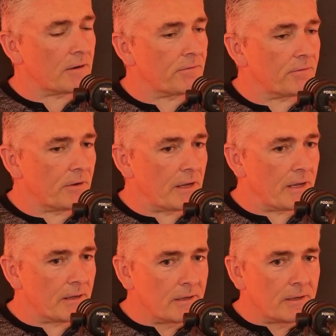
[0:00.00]
of
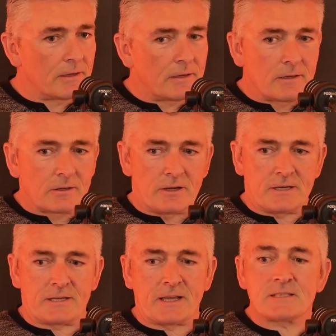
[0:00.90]
kind
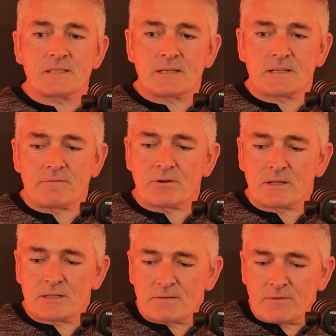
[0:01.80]
of tests in it and
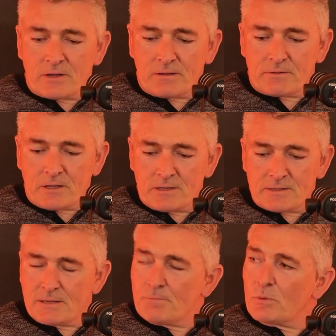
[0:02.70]
very, very kind of
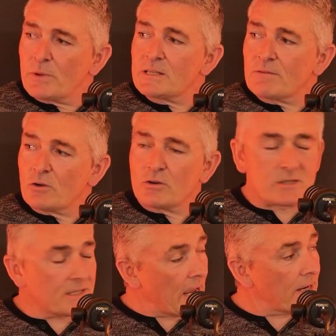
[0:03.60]
simple ways of
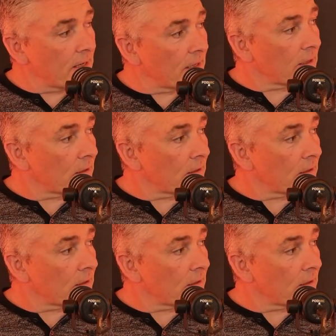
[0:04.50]
understanding.